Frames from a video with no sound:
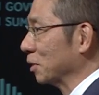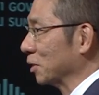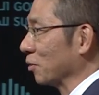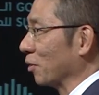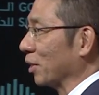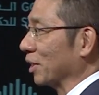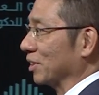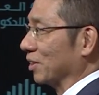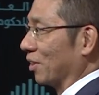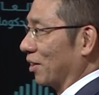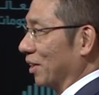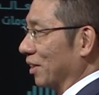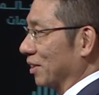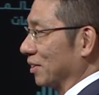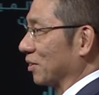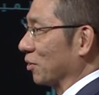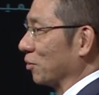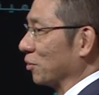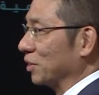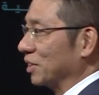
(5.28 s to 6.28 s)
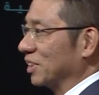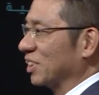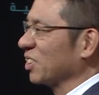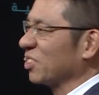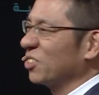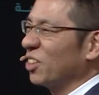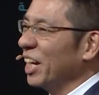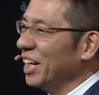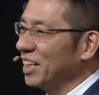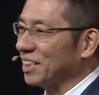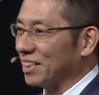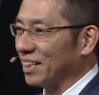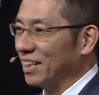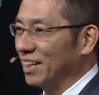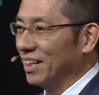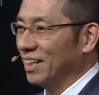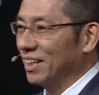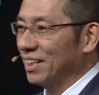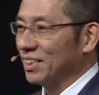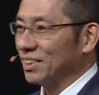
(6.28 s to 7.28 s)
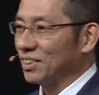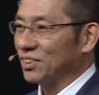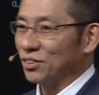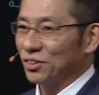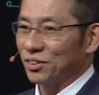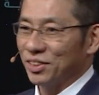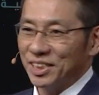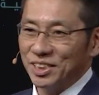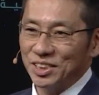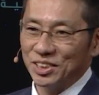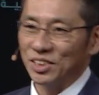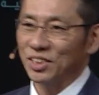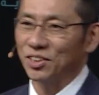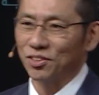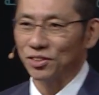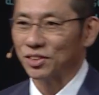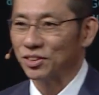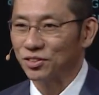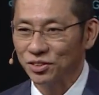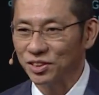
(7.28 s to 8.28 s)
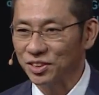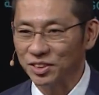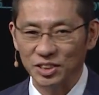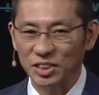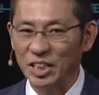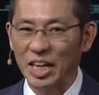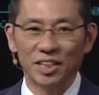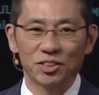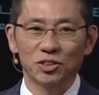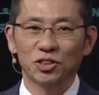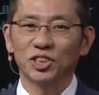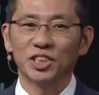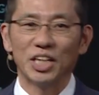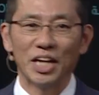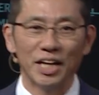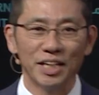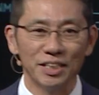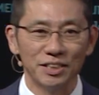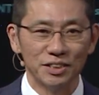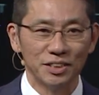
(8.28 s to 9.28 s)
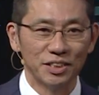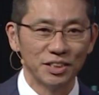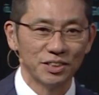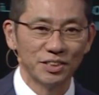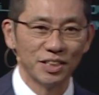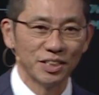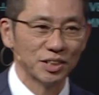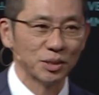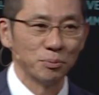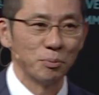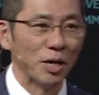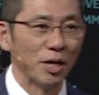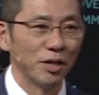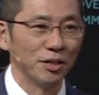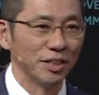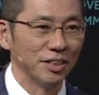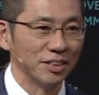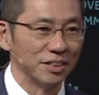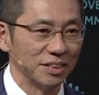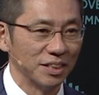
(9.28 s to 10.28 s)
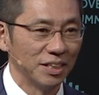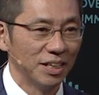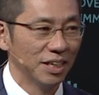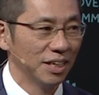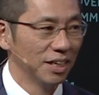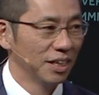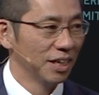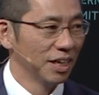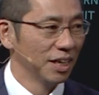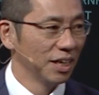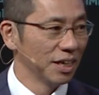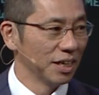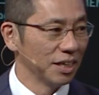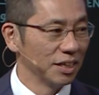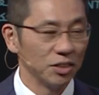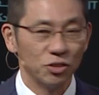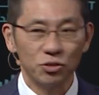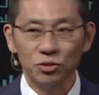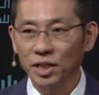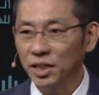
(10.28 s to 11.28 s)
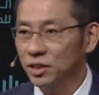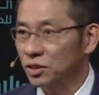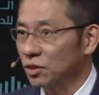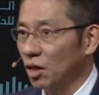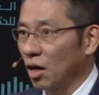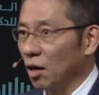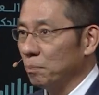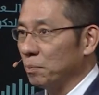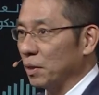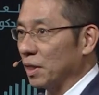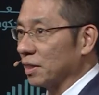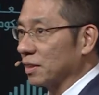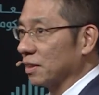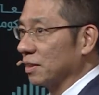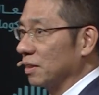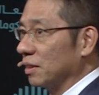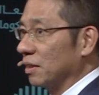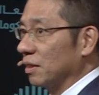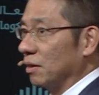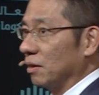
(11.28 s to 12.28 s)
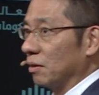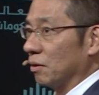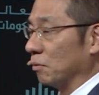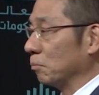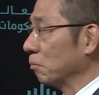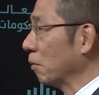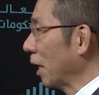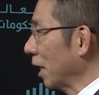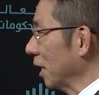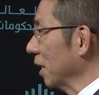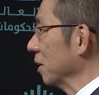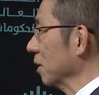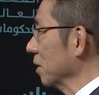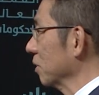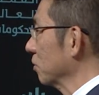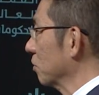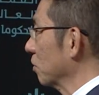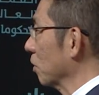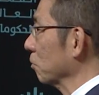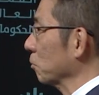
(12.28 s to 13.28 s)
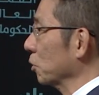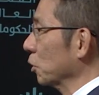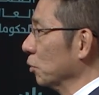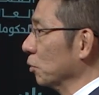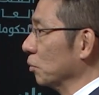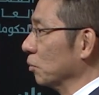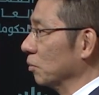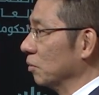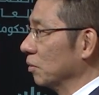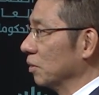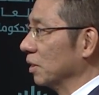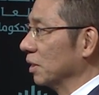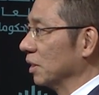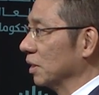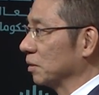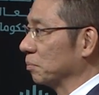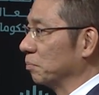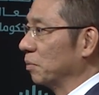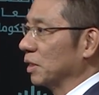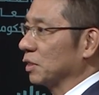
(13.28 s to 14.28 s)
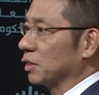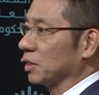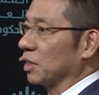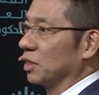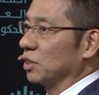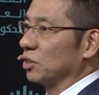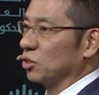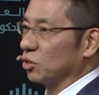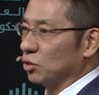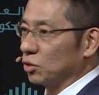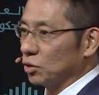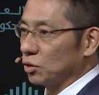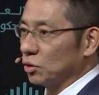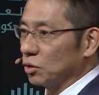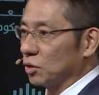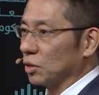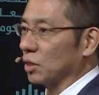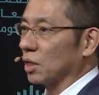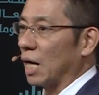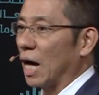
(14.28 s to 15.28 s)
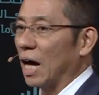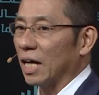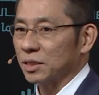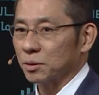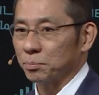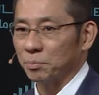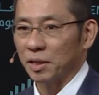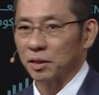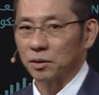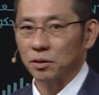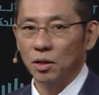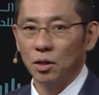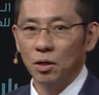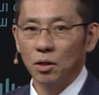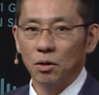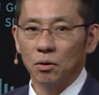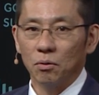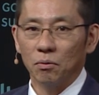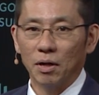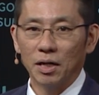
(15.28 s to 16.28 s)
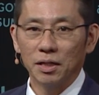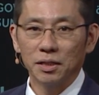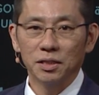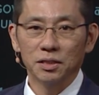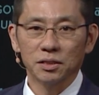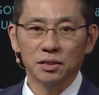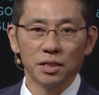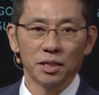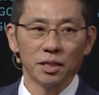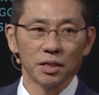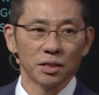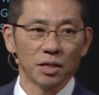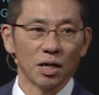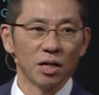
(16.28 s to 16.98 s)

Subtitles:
be so exotic. So it's great to exchange this experience. And today's topic from you is basically two aspects. One is the